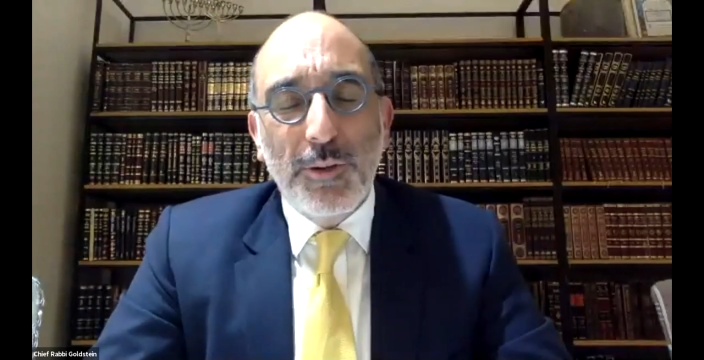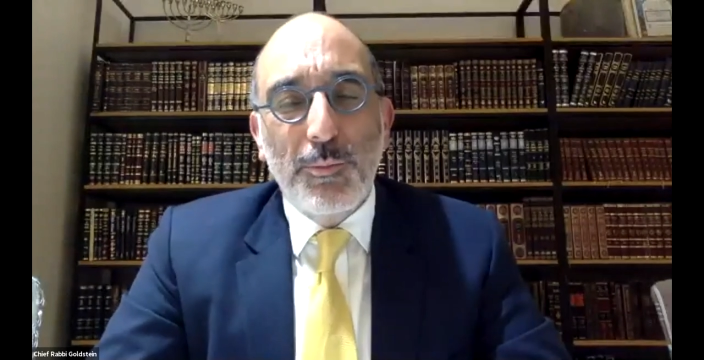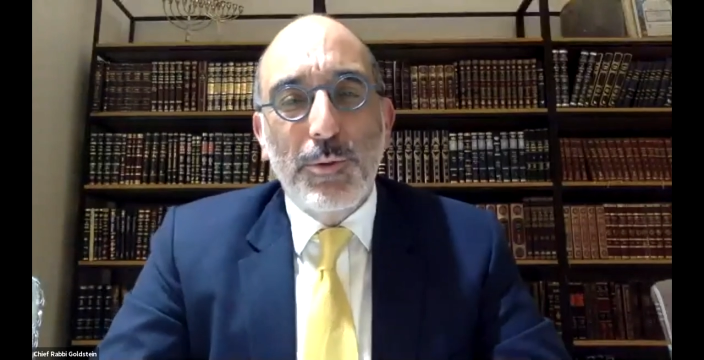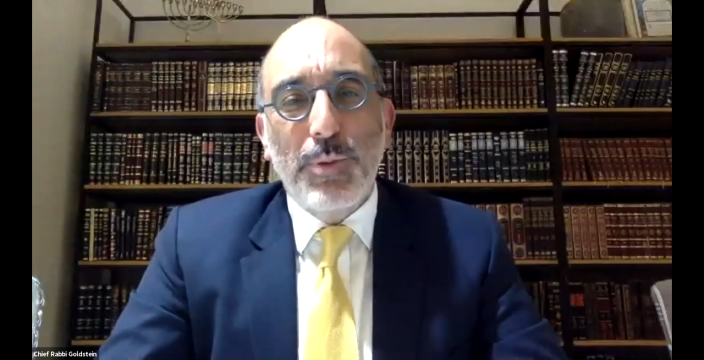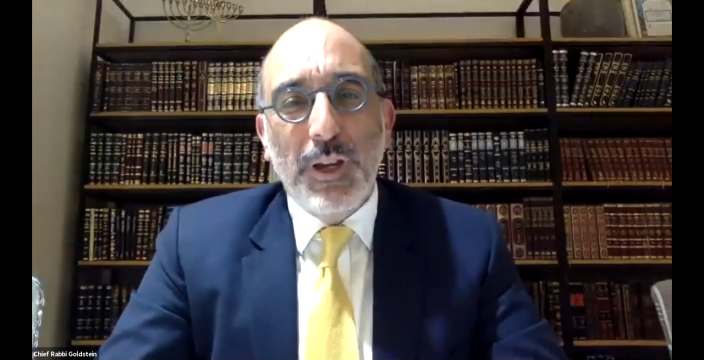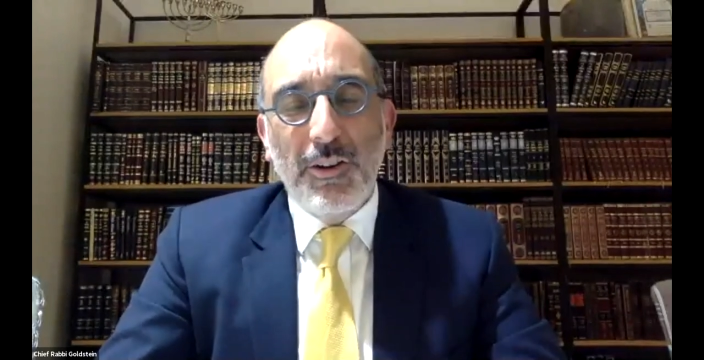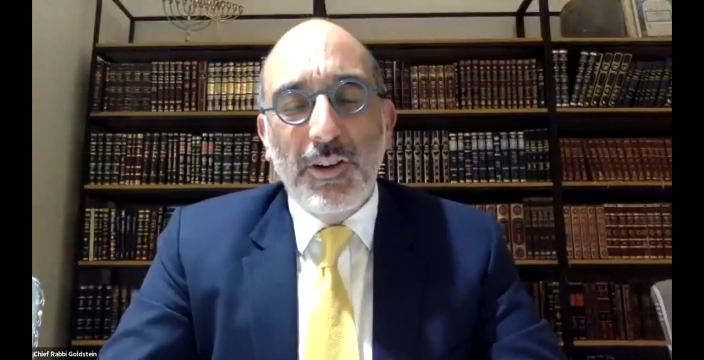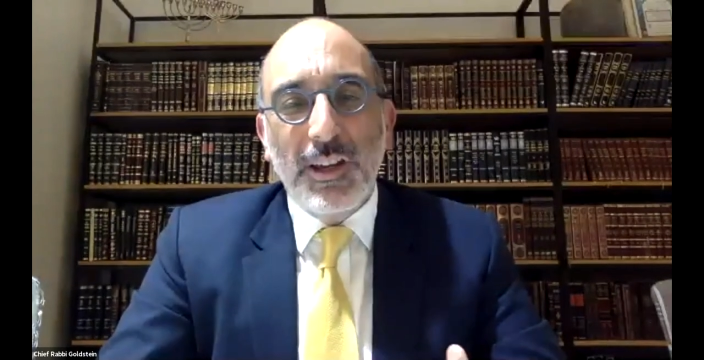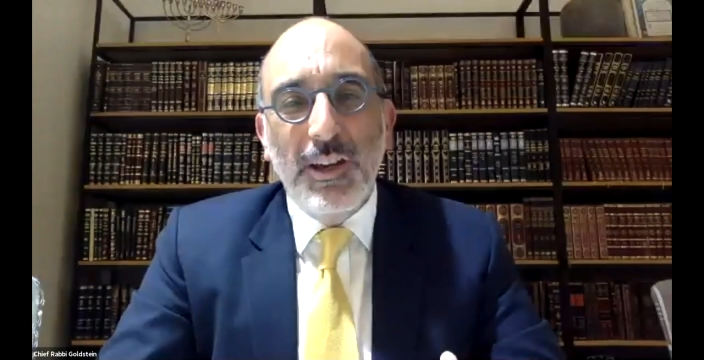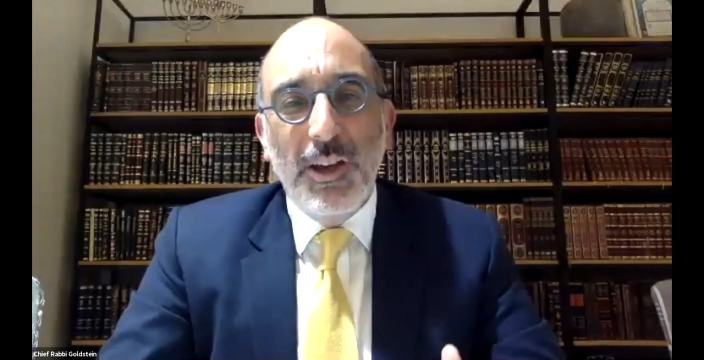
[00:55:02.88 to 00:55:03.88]
are
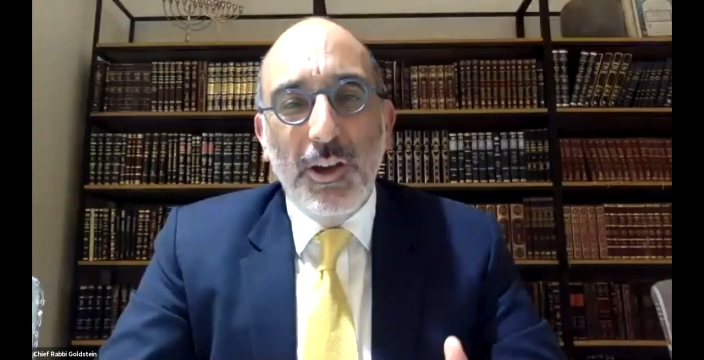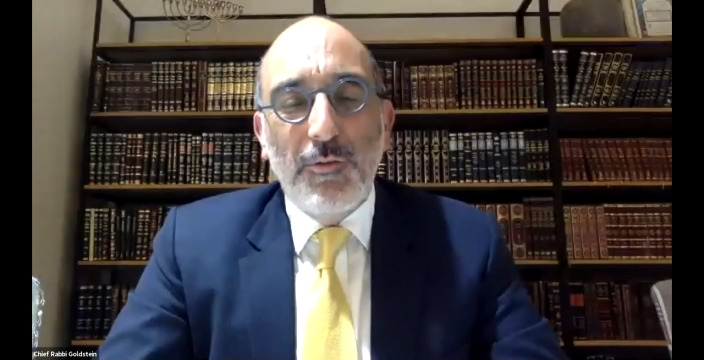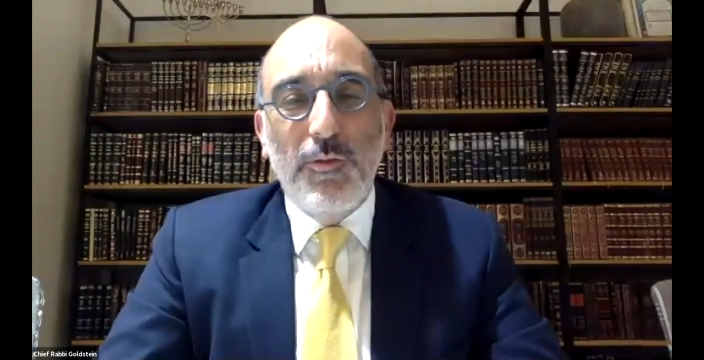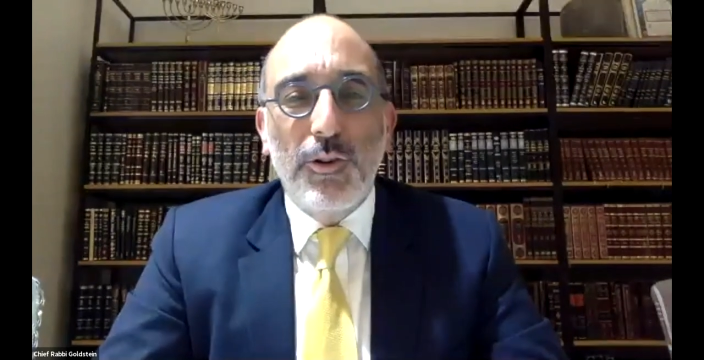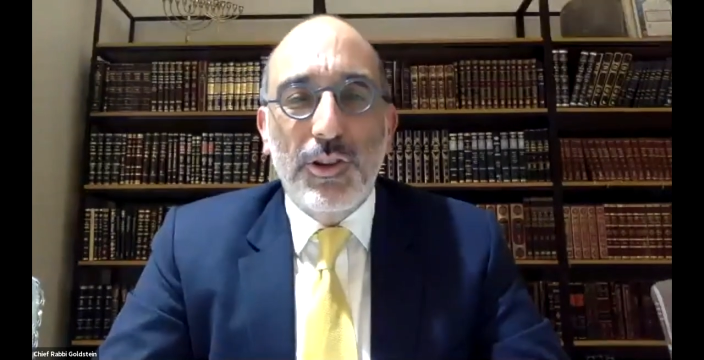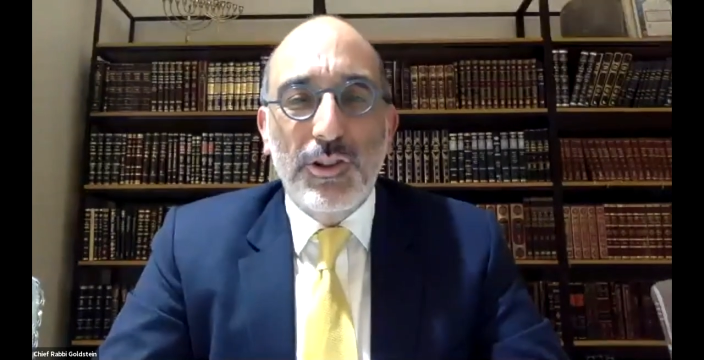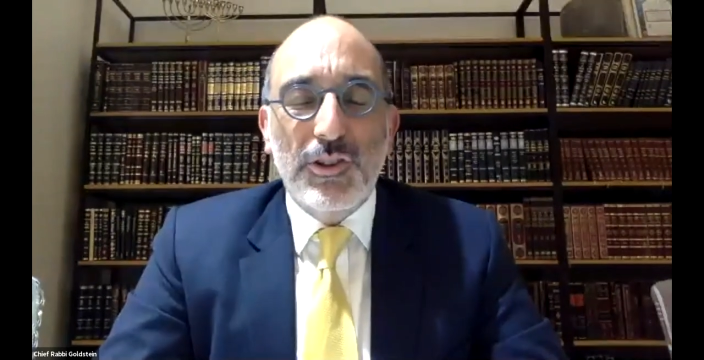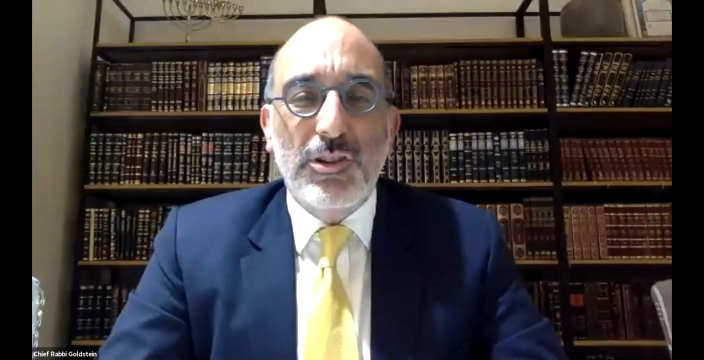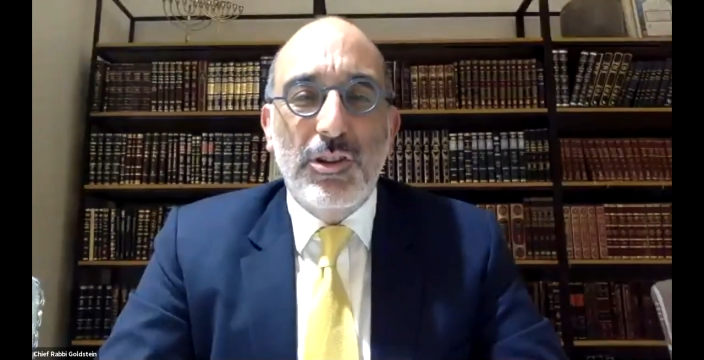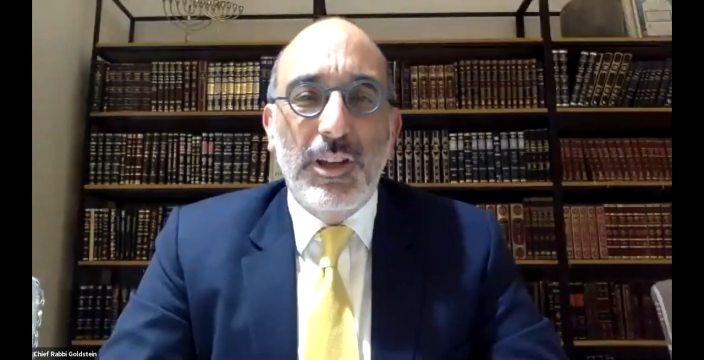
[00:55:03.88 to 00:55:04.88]
preparing for Rosh
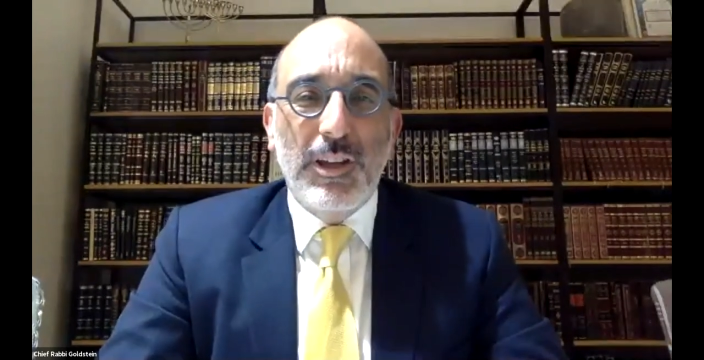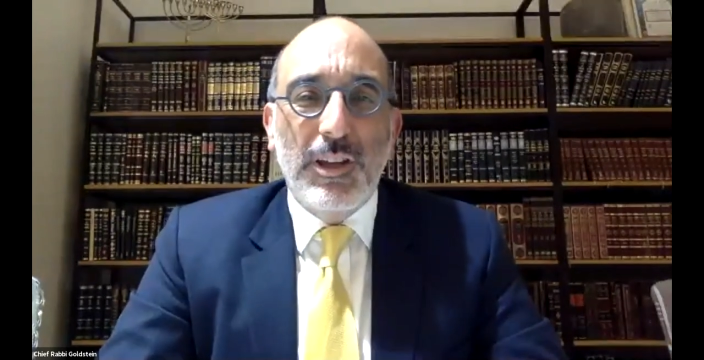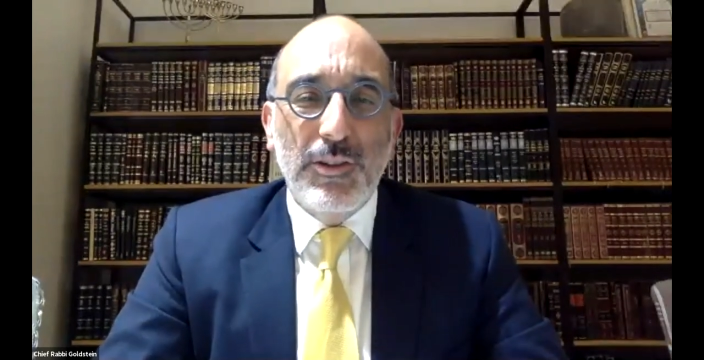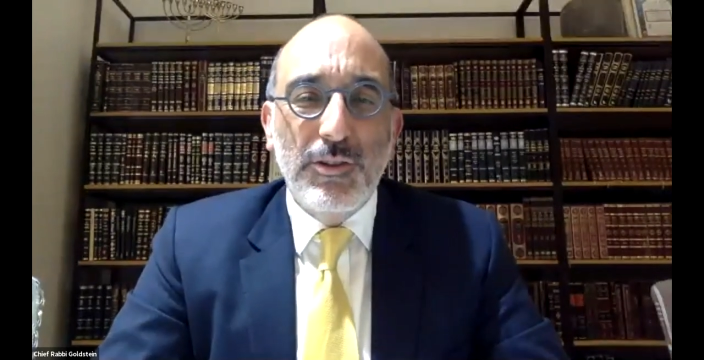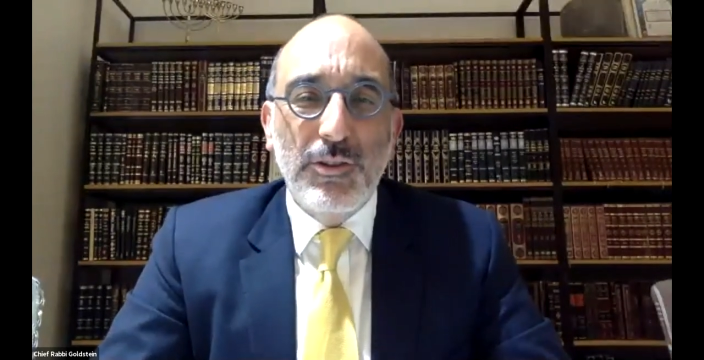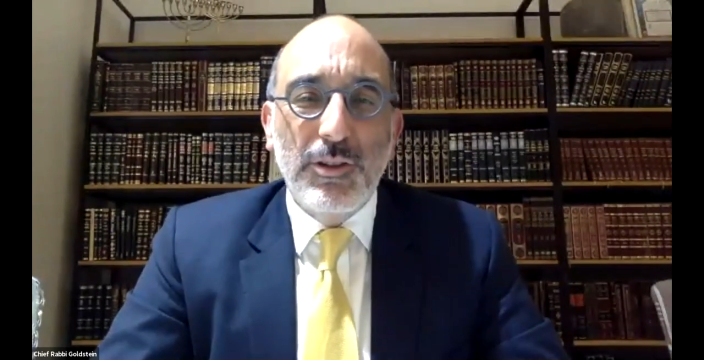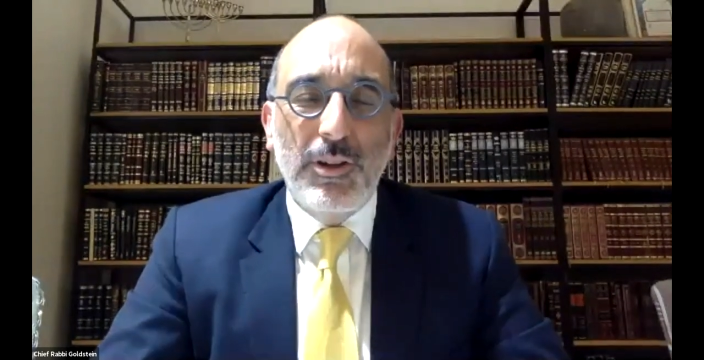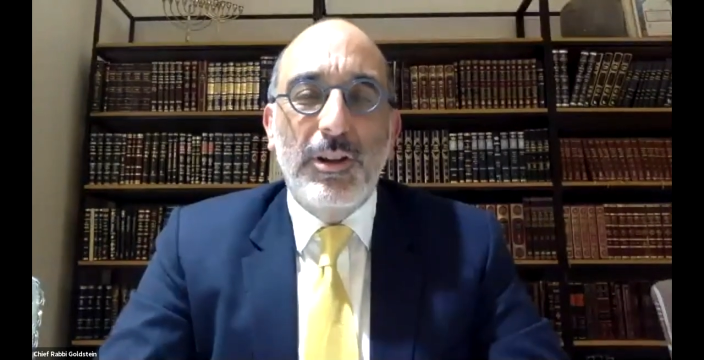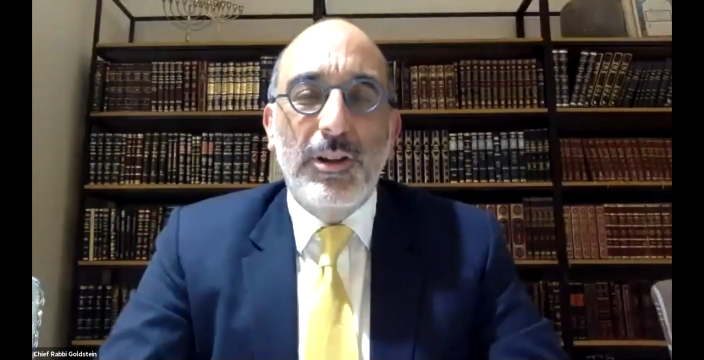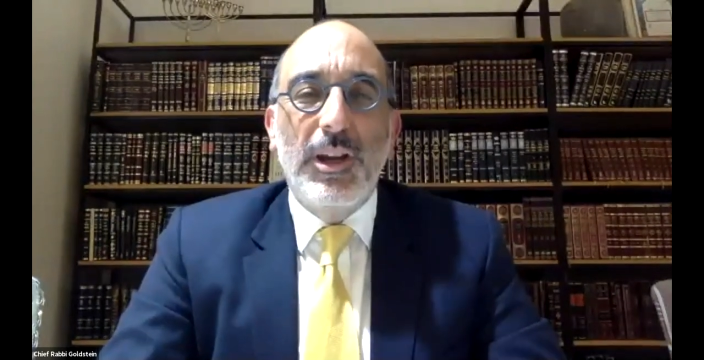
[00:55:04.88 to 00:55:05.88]
Hashanah and the new
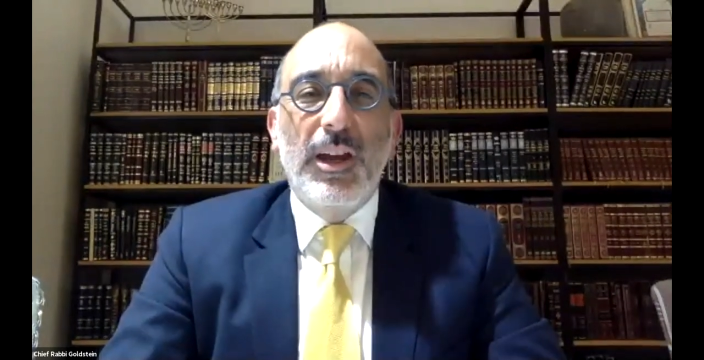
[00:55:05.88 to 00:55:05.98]
year